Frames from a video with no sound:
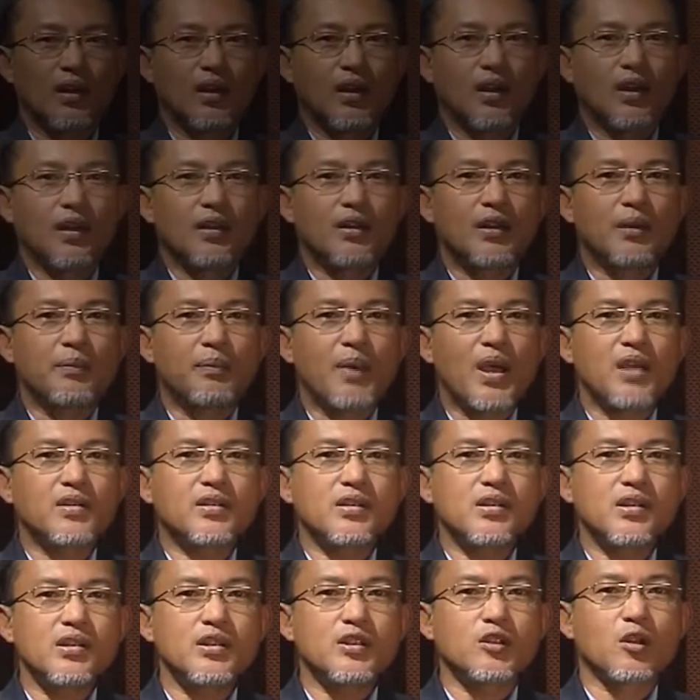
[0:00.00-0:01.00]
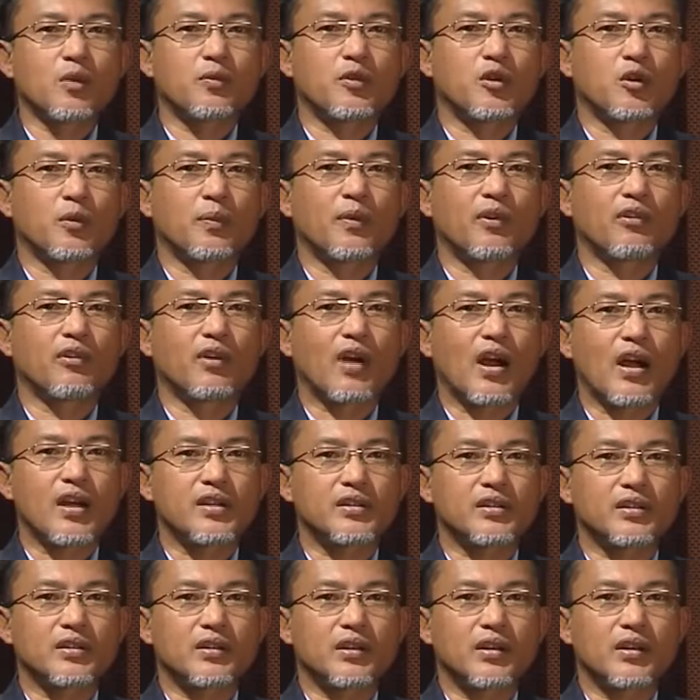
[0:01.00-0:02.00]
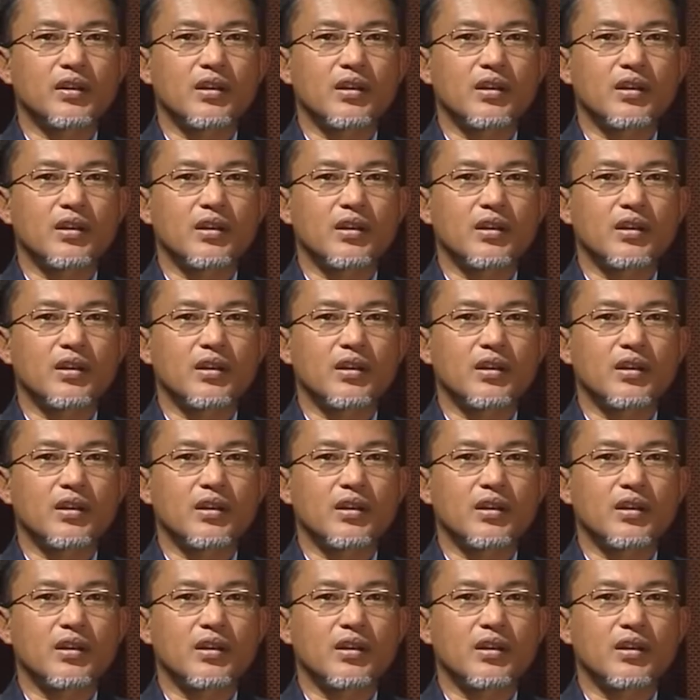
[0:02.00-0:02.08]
The basis of human rights